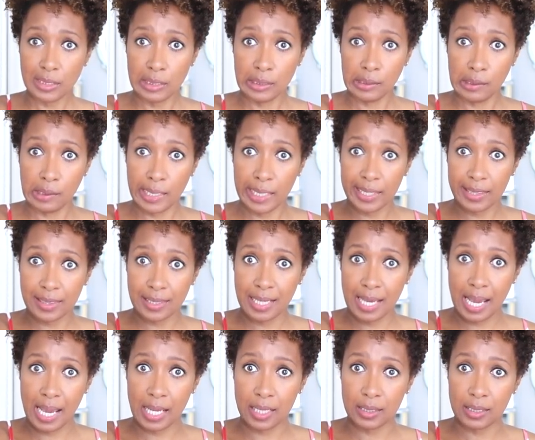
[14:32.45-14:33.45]
like
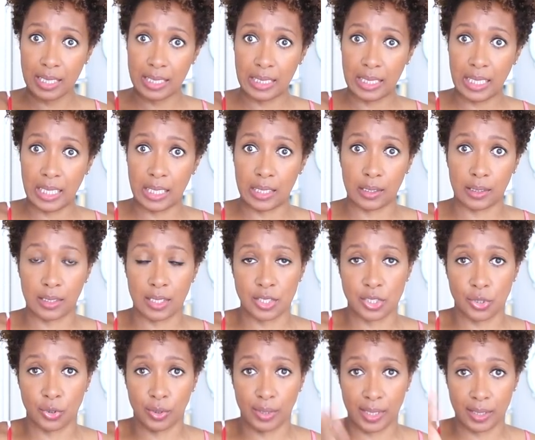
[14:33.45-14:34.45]
that and in,
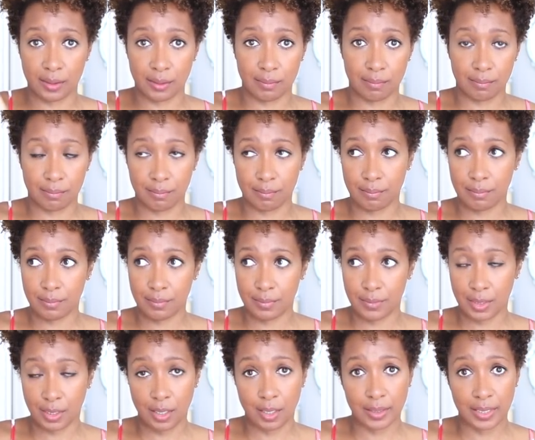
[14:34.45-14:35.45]
unless you're like
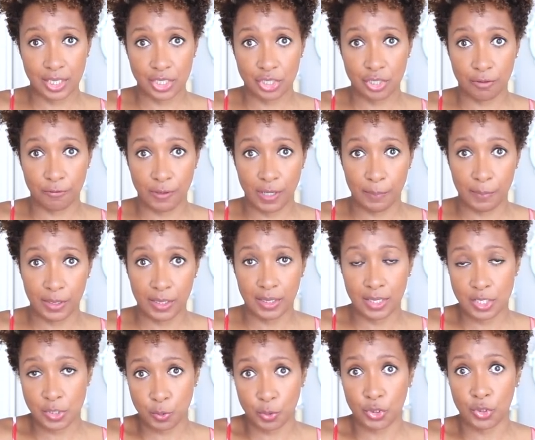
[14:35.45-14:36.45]
the Kardashian family and
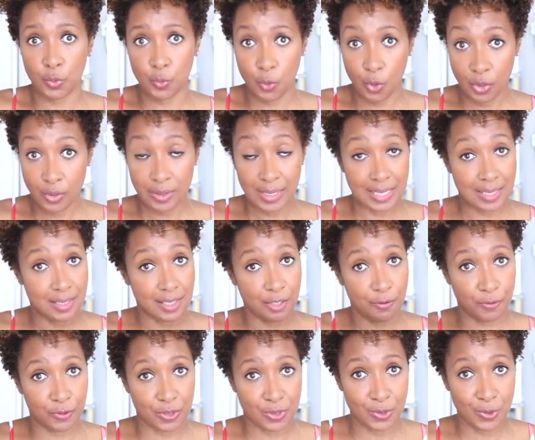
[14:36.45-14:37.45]
that's what you want, that's a different